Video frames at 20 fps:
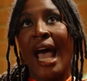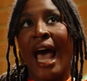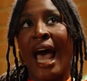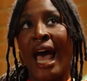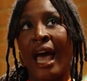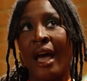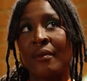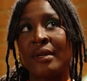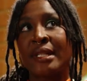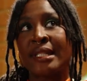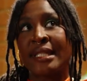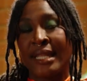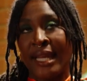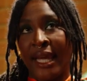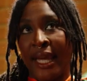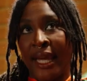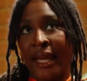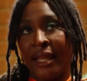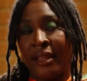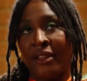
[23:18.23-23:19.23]
I would
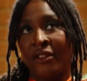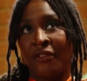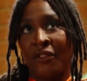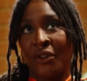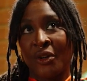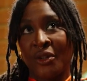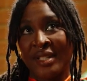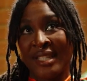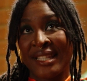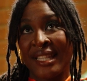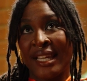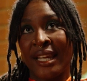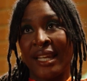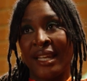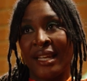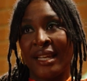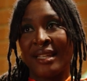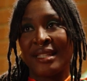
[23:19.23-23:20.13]
say the first thing